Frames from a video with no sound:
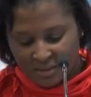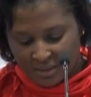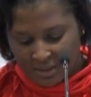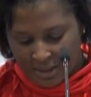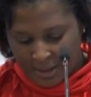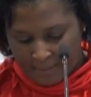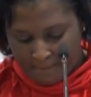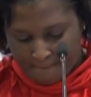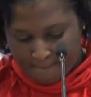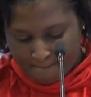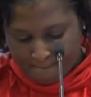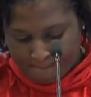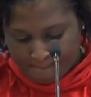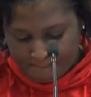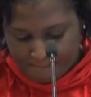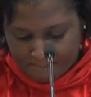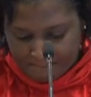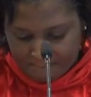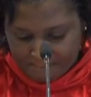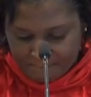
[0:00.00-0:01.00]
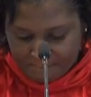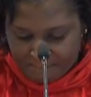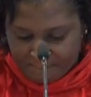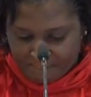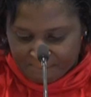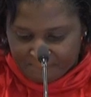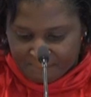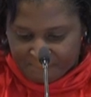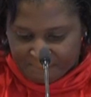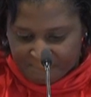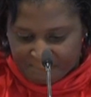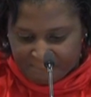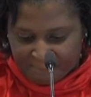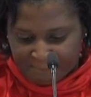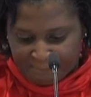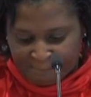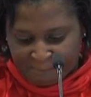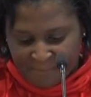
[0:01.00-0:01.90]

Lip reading: (silence)